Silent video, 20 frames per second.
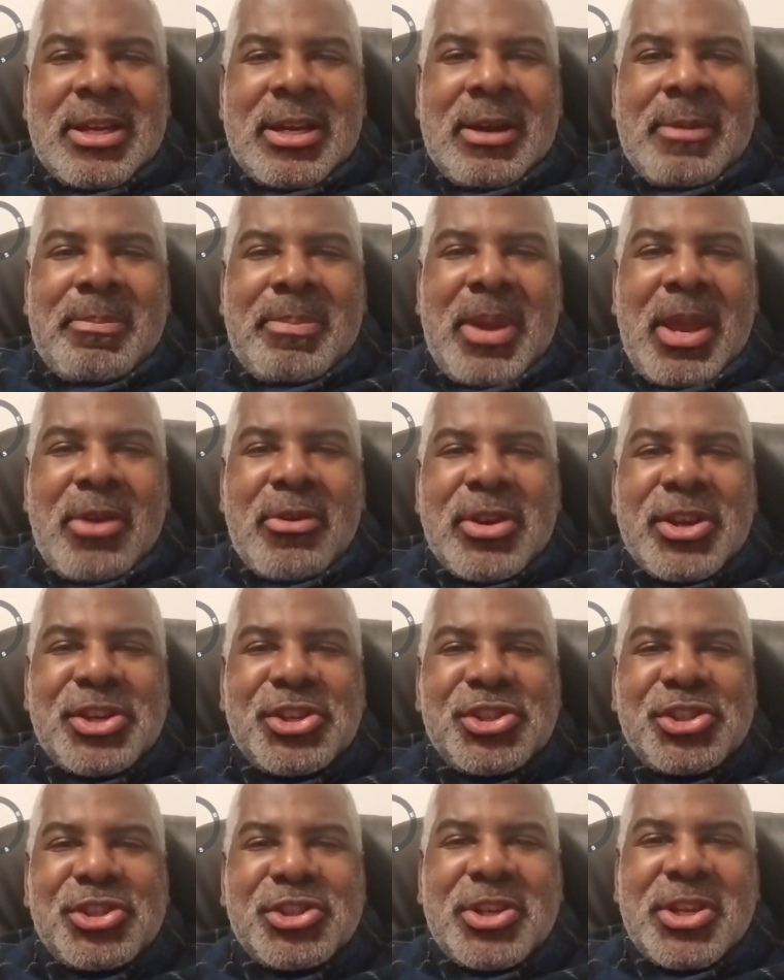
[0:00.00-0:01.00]
a
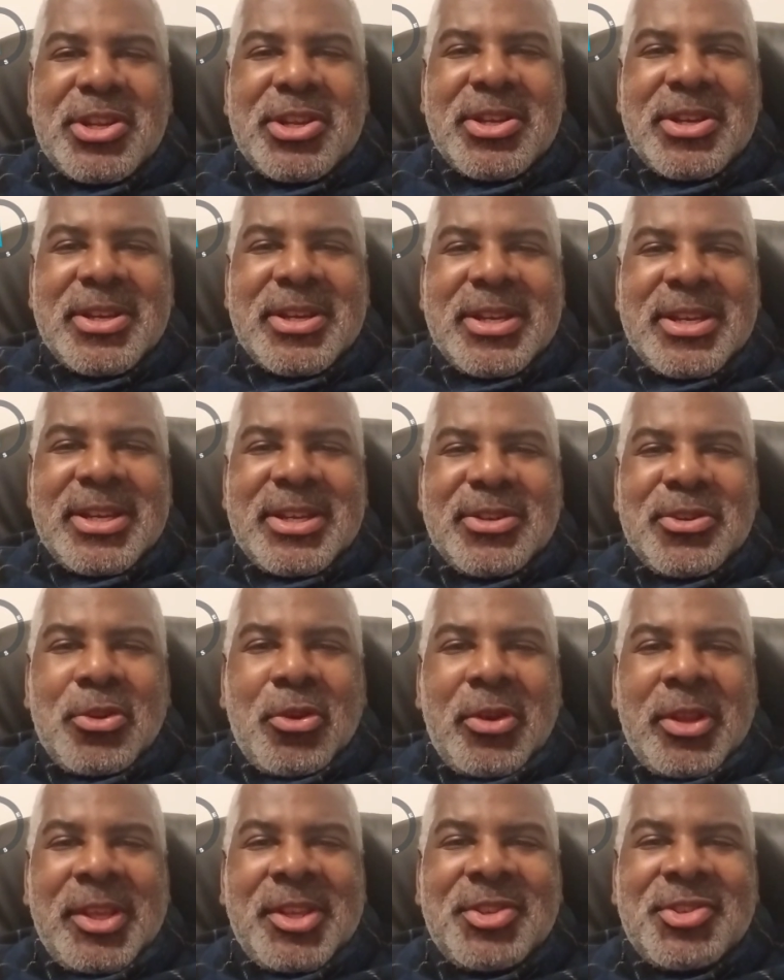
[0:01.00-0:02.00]
perished,
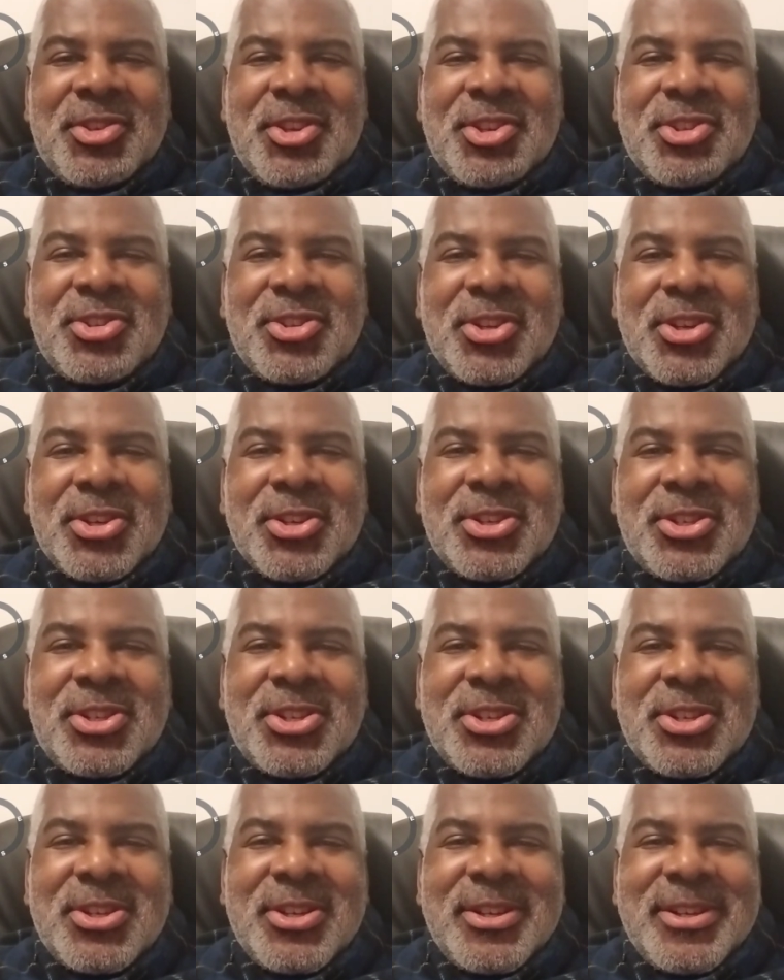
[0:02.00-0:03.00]
non
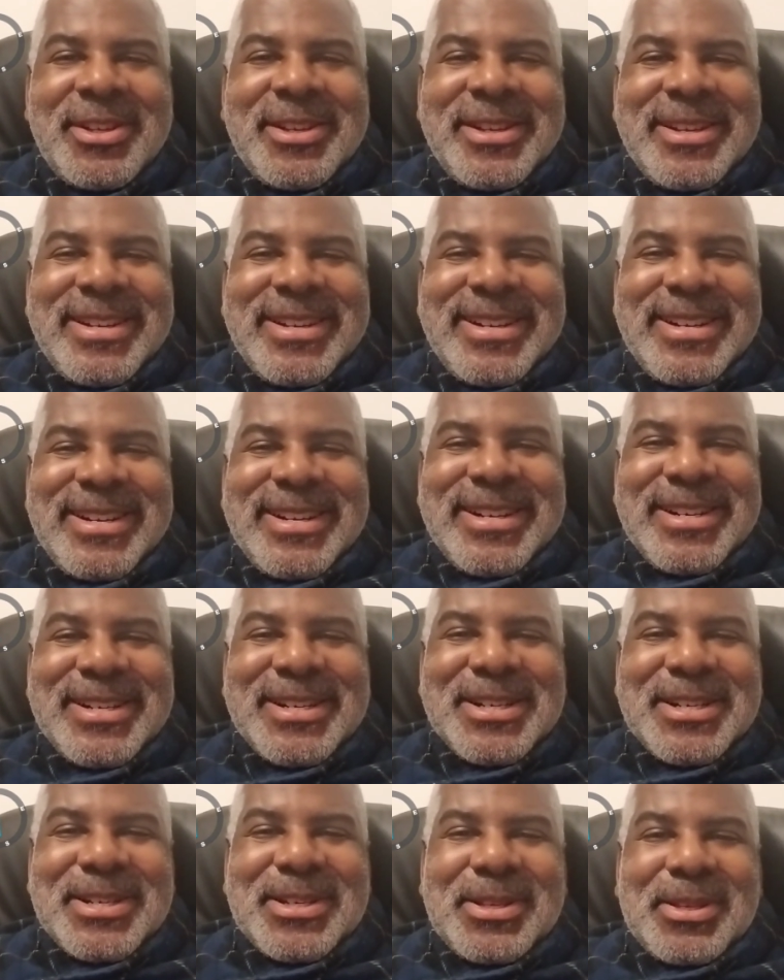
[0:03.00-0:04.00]
existent
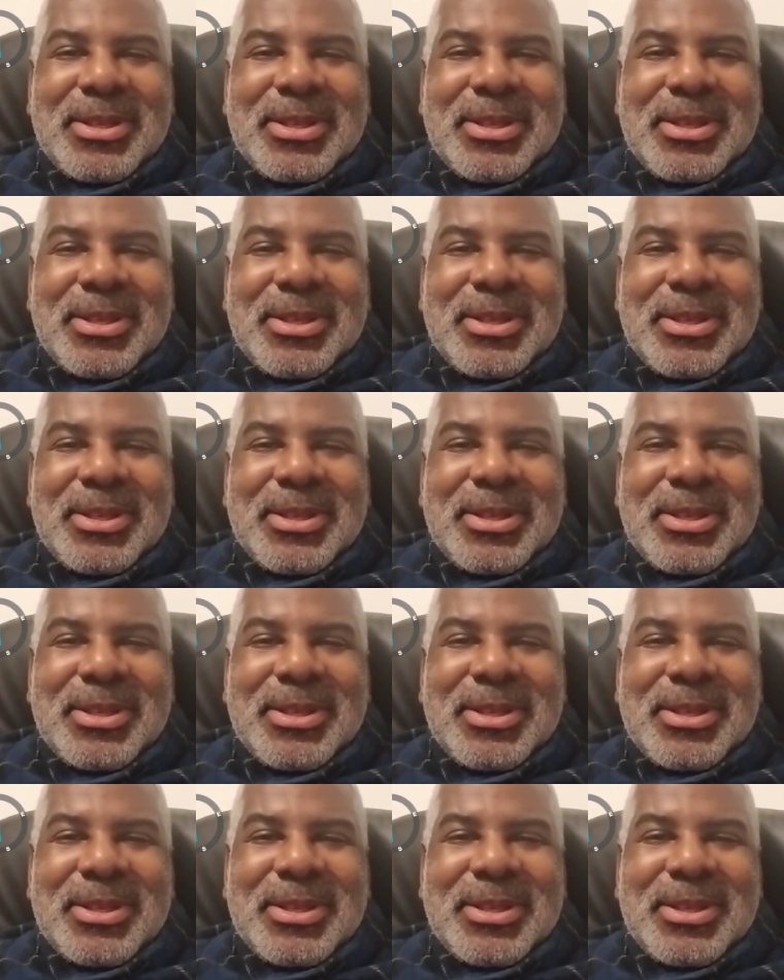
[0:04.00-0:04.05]
uh,